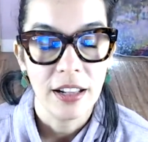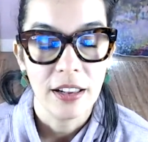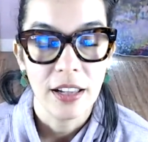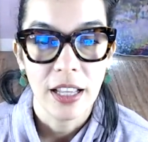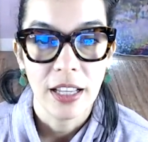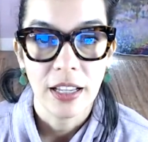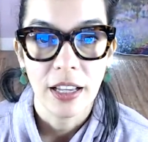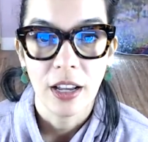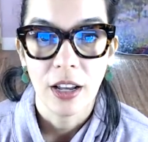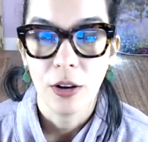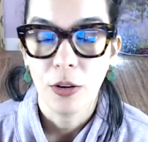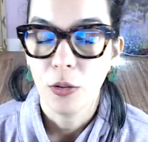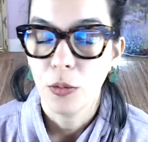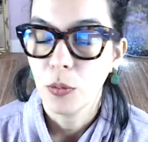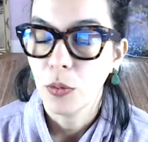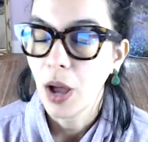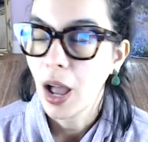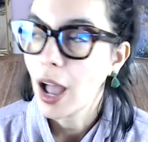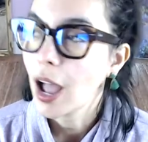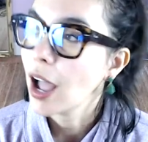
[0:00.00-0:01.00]
Like,
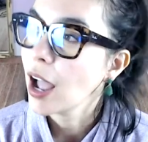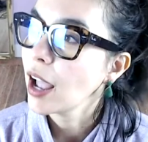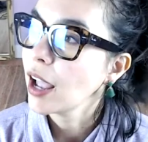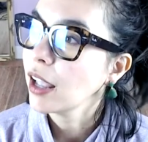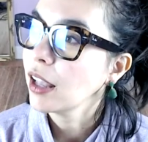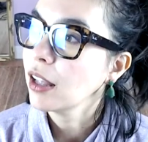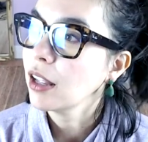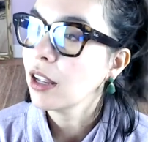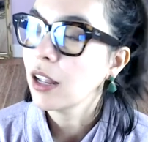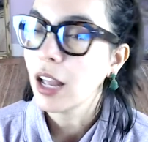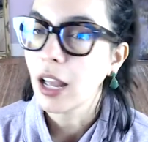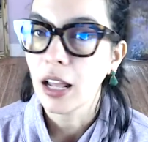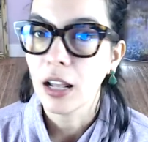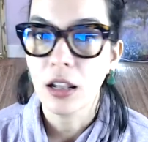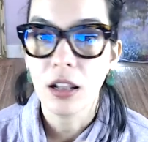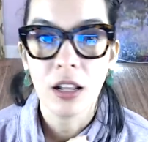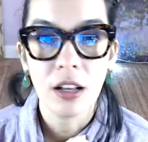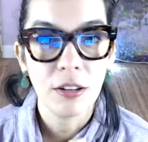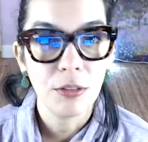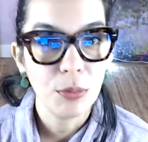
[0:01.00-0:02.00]
I
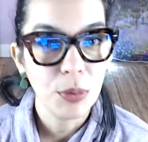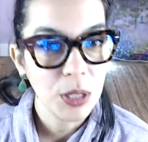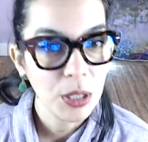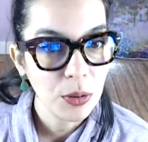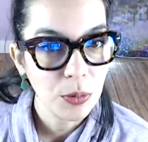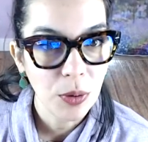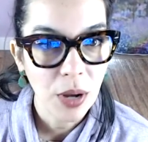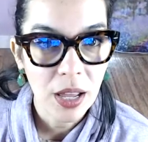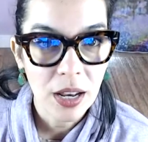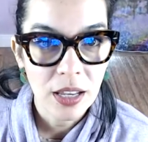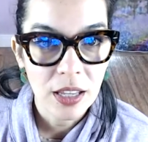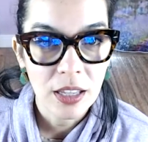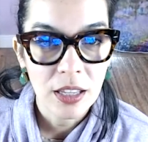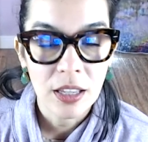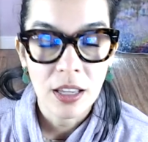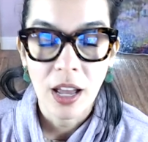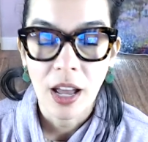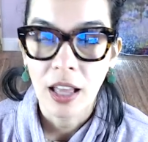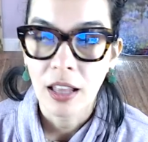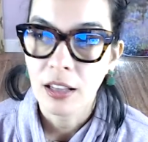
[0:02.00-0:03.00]
love being
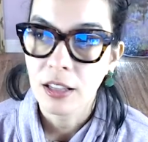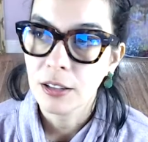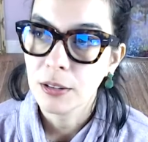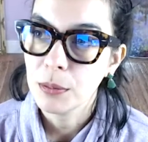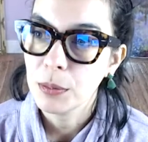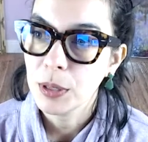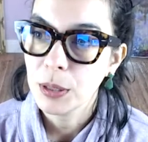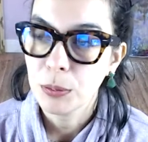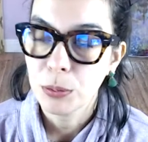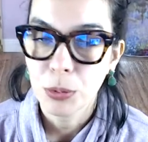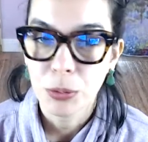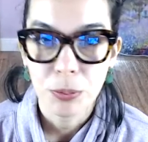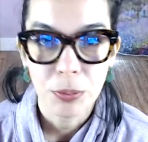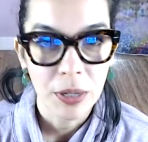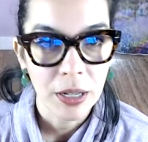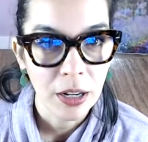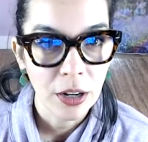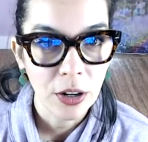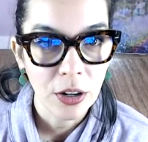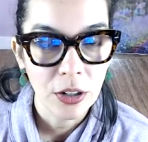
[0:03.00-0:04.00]
ready, I love being
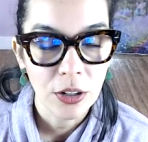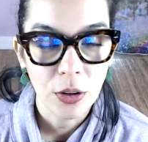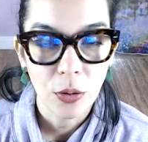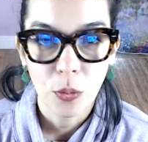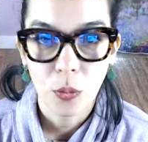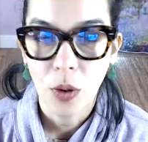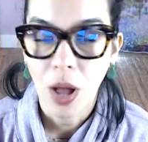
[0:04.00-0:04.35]
prepared.